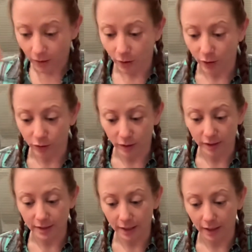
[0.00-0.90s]
or you could
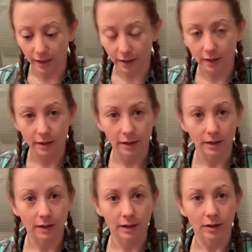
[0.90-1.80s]
take
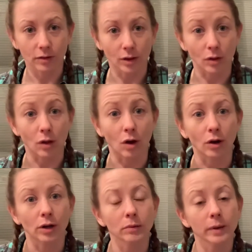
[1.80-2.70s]
the
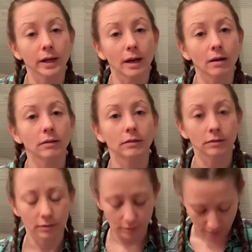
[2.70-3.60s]
longer braid out
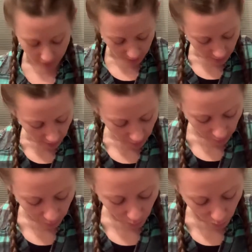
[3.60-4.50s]

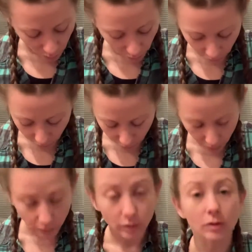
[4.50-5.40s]
and move
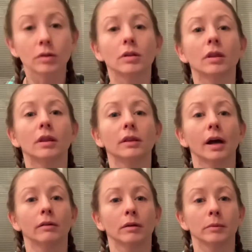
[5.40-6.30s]

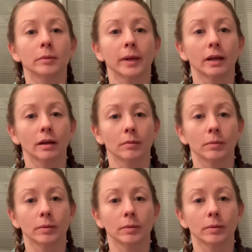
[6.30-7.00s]
that rubber band up.